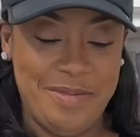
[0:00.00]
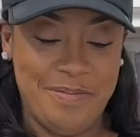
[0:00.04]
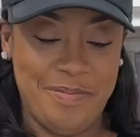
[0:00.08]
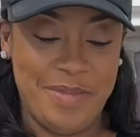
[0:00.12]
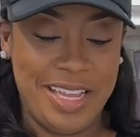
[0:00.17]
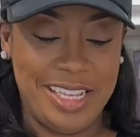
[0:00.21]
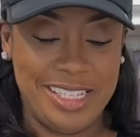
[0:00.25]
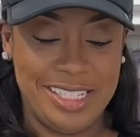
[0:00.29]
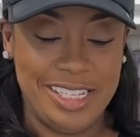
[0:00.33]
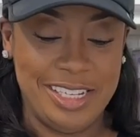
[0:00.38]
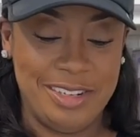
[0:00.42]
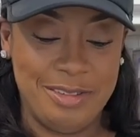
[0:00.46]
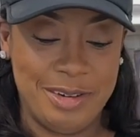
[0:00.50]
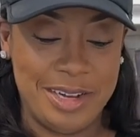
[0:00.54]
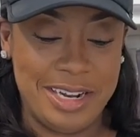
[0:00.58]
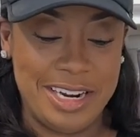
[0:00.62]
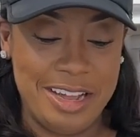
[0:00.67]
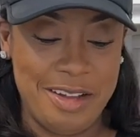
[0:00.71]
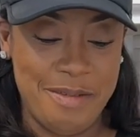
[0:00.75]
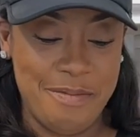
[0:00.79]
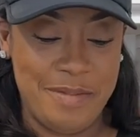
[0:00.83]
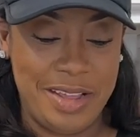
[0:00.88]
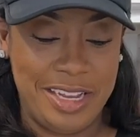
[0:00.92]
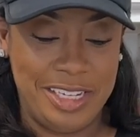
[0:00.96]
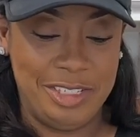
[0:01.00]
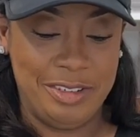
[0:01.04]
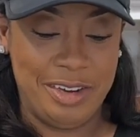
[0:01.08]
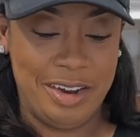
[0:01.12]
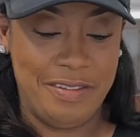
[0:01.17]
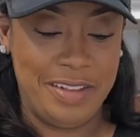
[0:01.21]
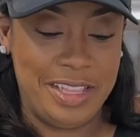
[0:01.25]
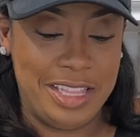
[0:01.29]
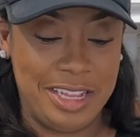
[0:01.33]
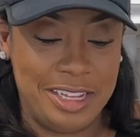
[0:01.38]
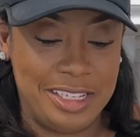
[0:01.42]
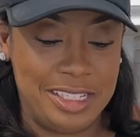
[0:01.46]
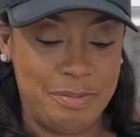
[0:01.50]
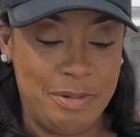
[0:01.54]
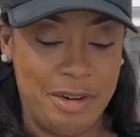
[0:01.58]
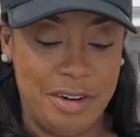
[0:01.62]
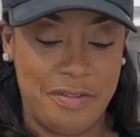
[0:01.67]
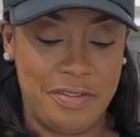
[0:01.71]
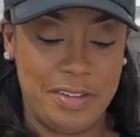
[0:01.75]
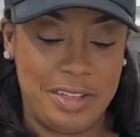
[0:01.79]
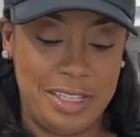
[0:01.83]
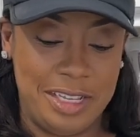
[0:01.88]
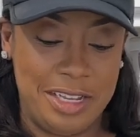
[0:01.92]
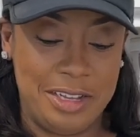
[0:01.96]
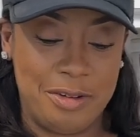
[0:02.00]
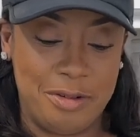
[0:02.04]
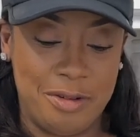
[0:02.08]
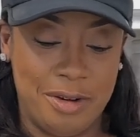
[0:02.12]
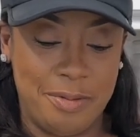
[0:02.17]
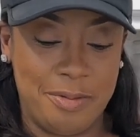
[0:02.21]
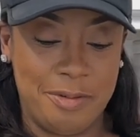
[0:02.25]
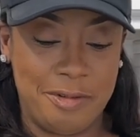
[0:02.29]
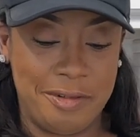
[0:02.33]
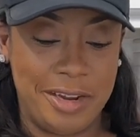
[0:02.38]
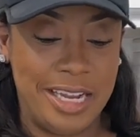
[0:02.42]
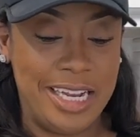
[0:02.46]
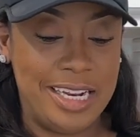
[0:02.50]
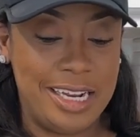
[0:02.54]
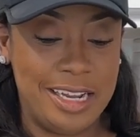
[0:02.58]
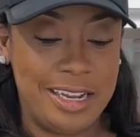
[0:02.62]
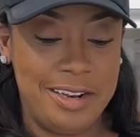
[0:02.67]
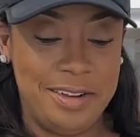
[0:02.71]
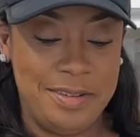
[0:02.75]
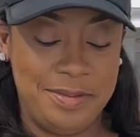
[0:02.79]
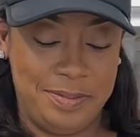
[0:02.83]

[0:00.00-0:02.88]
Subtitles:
Mix it on up, make sure everything is perfectly incorporated.